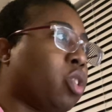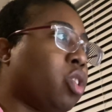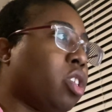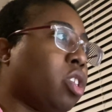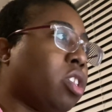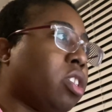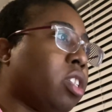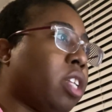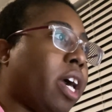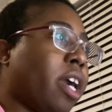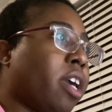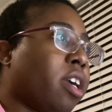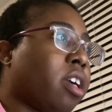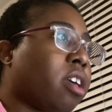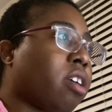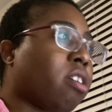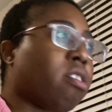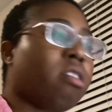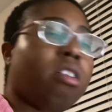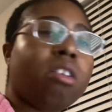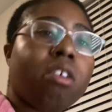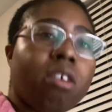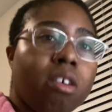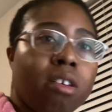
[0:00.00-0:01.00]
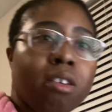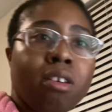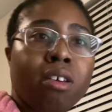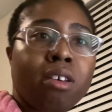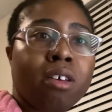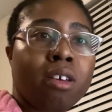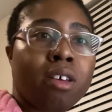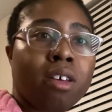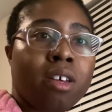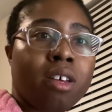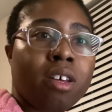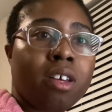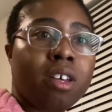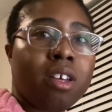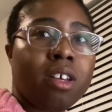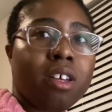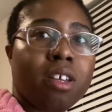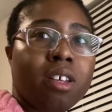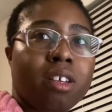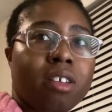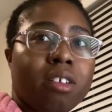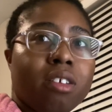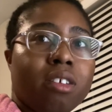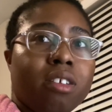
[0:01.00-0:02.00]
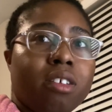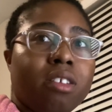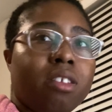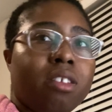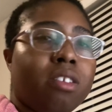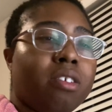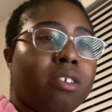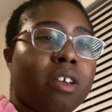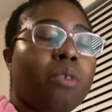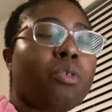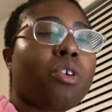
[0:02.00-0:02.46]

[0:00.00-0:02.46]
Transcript: Like, you know,